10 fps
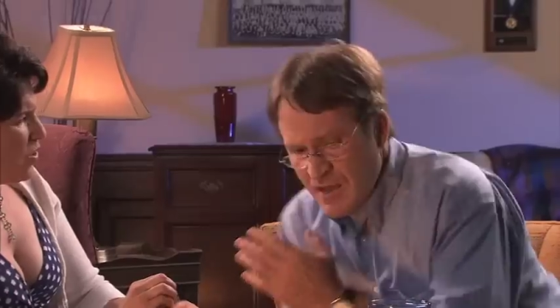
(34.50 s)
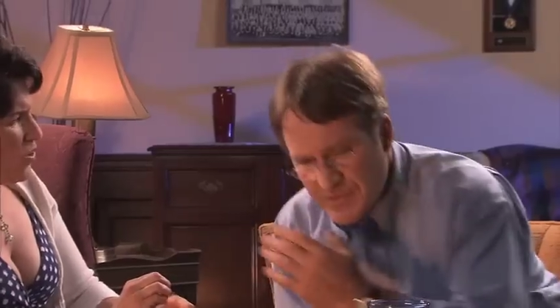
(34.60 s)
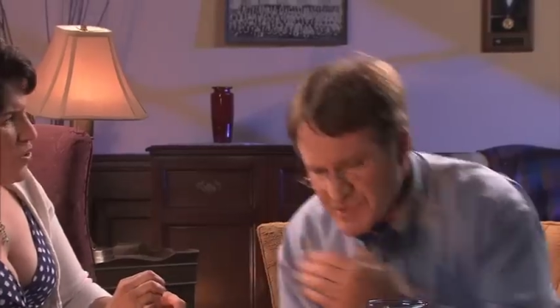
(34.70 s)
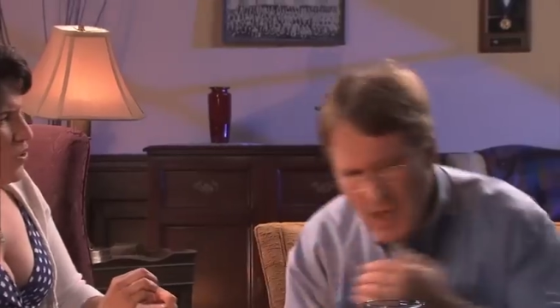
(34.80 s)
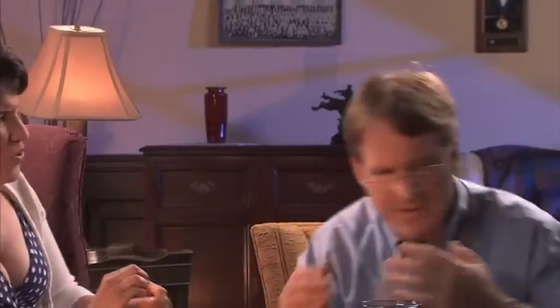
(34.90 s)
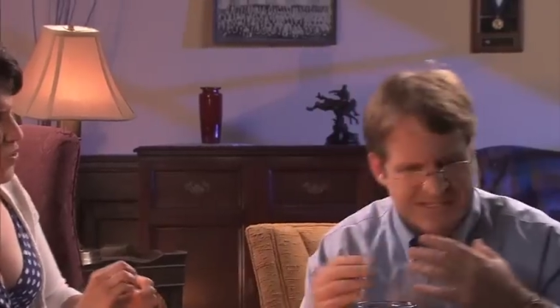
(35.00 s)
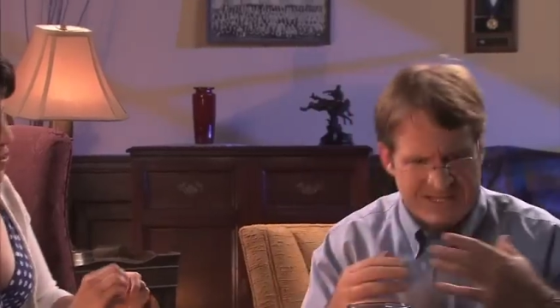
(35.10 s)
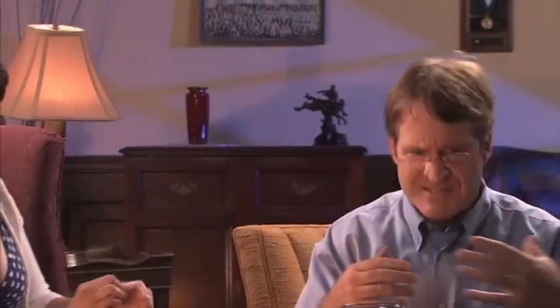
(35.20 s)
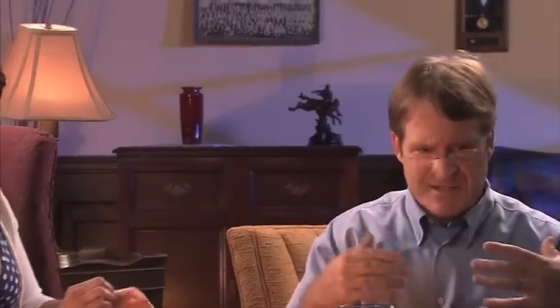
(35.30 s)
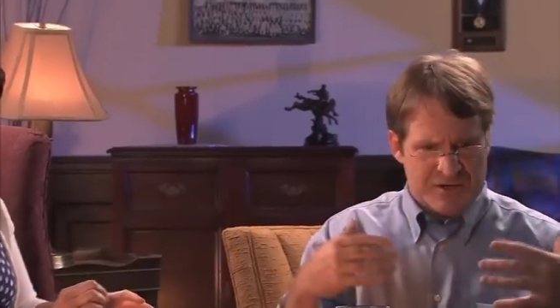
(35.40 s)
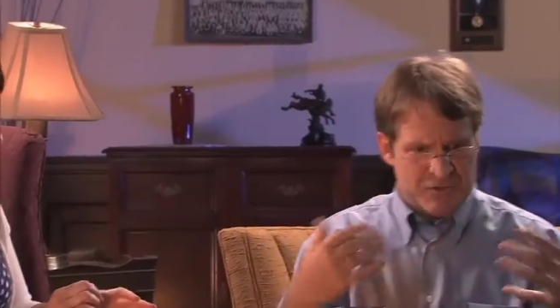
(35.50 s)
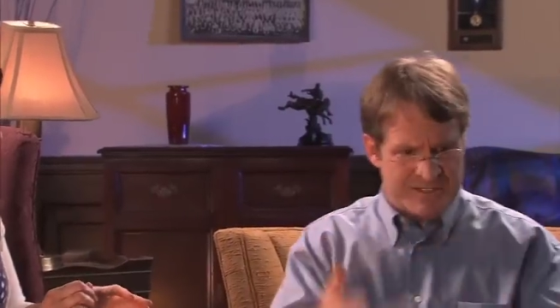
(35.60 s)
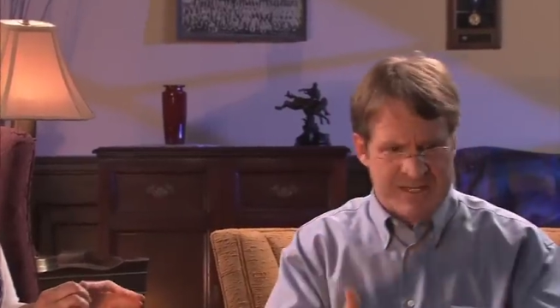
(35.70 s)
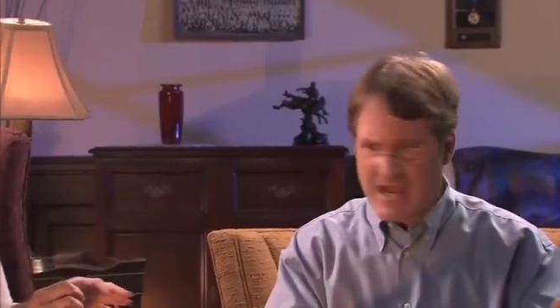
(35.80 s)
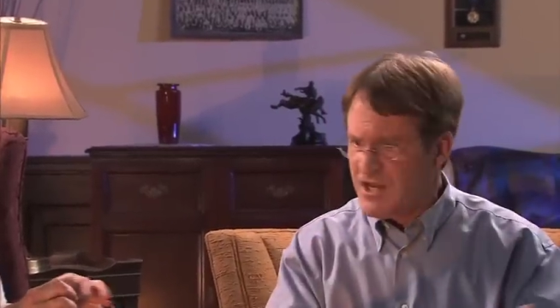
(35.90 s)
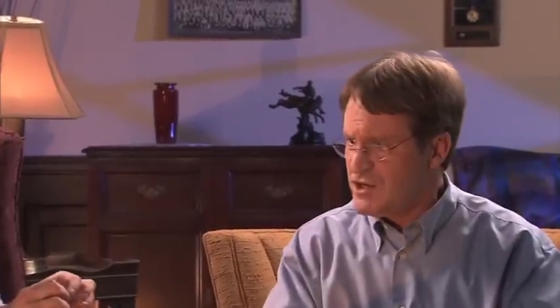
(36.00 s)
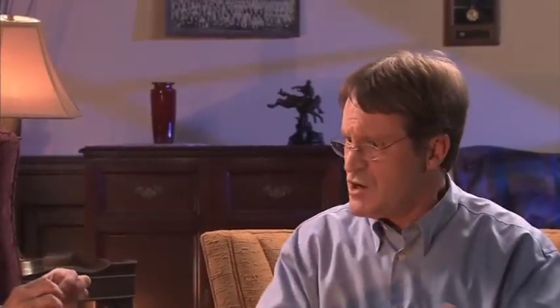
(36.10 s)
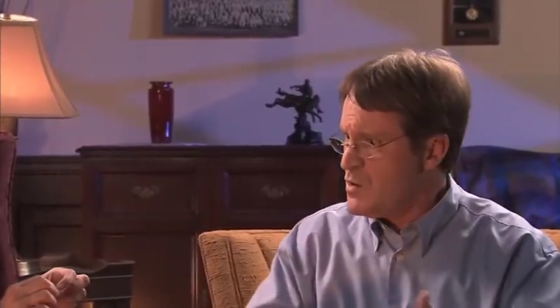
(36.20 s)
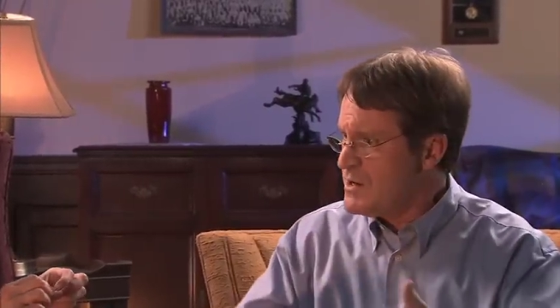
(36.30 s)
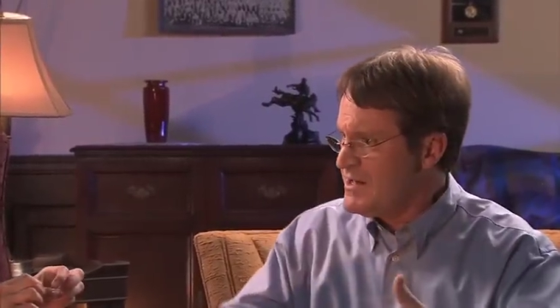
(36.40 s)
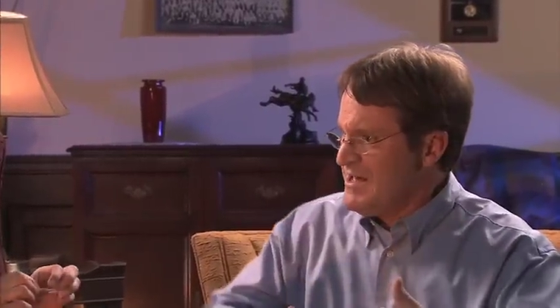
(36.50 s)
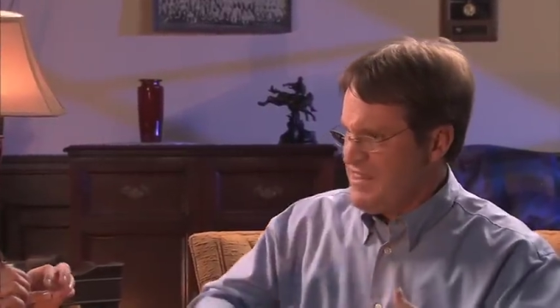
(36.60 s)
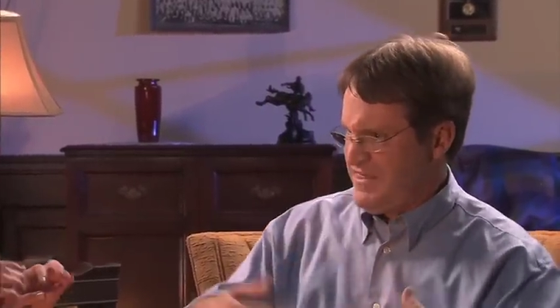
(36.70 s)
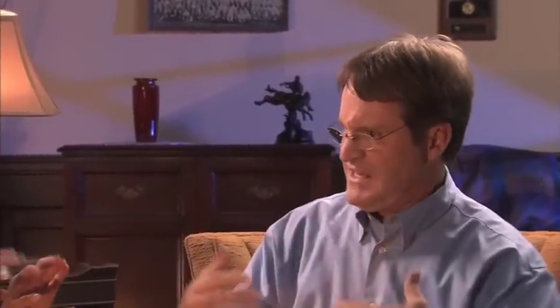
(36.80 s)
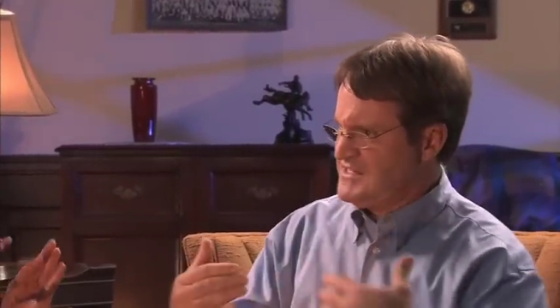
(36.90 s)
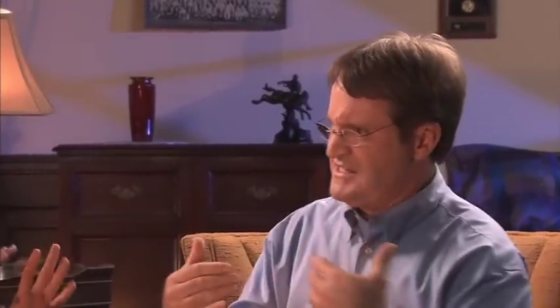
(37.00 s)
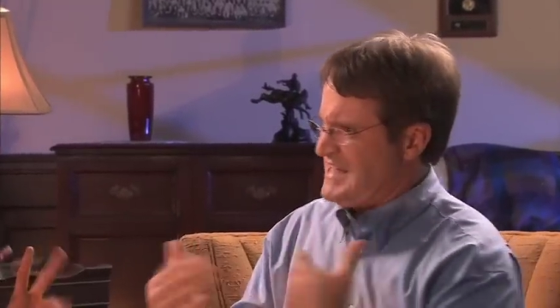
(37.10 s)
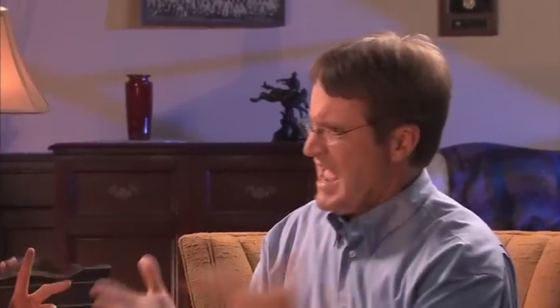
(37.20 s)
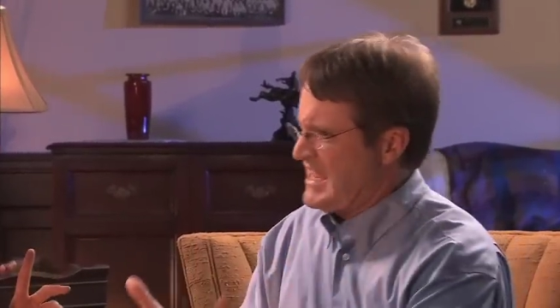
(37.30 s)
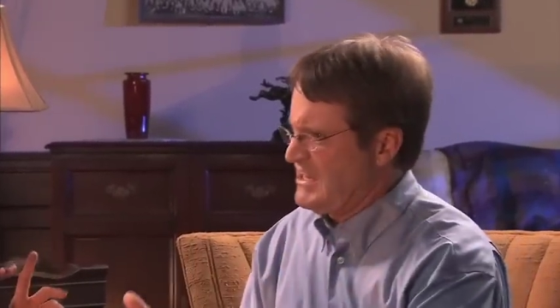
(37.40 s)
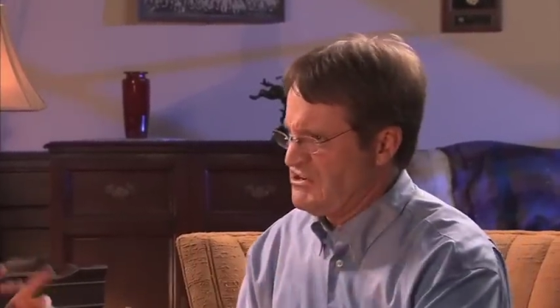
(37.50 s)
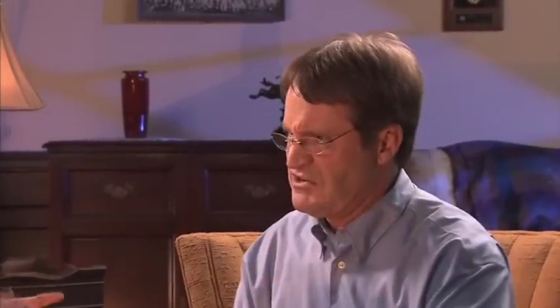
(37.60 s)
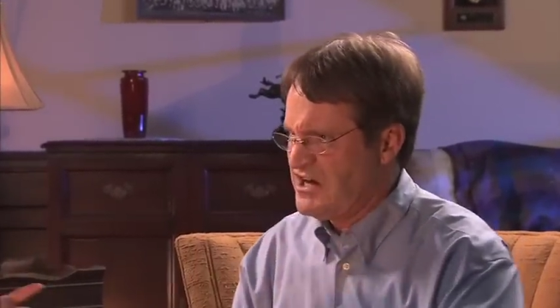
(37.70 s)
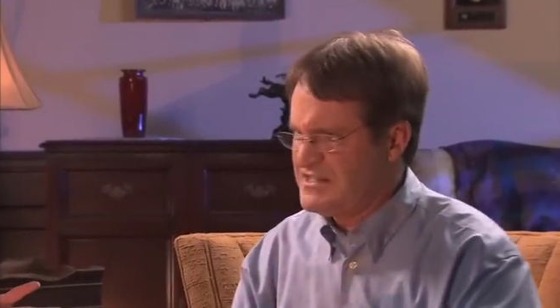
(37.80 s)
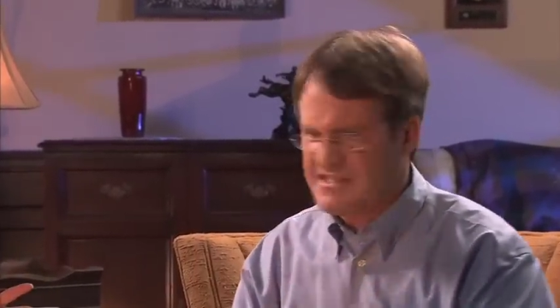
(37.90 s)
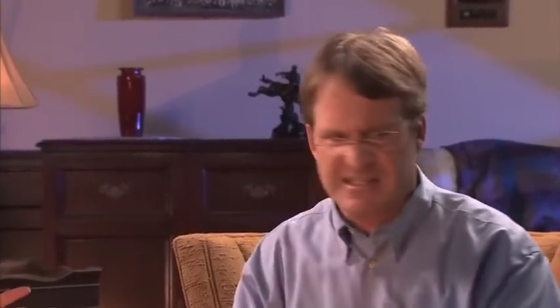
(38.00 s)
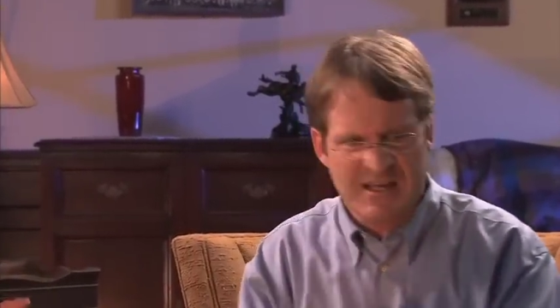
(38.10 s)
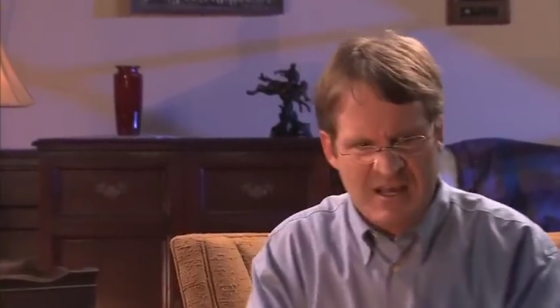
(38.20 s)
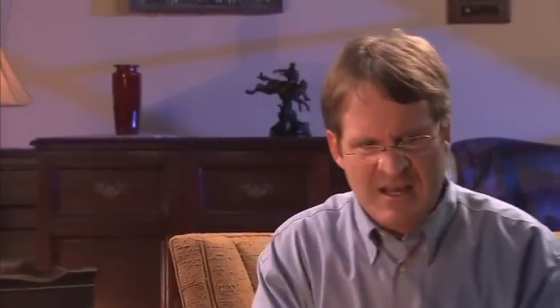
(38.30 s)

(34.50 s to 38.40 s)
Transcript: There's all these things what? in the news today, you know? Things attacking okay. your nuts.